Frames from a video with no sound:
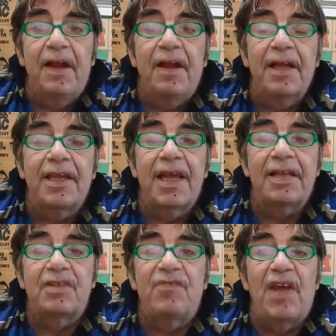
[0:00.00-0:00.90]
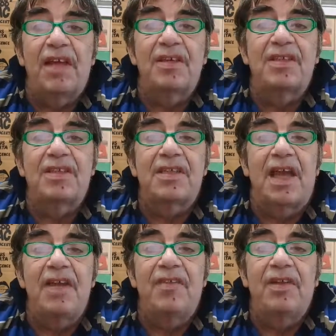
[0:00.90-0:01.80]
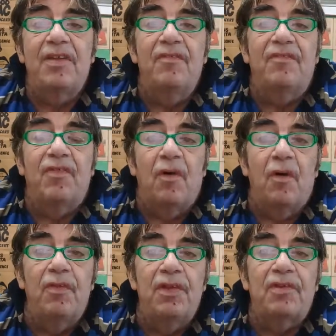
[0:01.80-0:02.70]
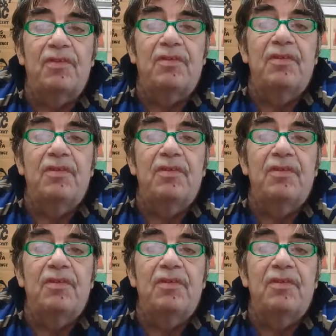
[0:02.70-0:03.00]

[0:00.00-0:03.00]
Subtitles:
I guess Wenger's saving them for the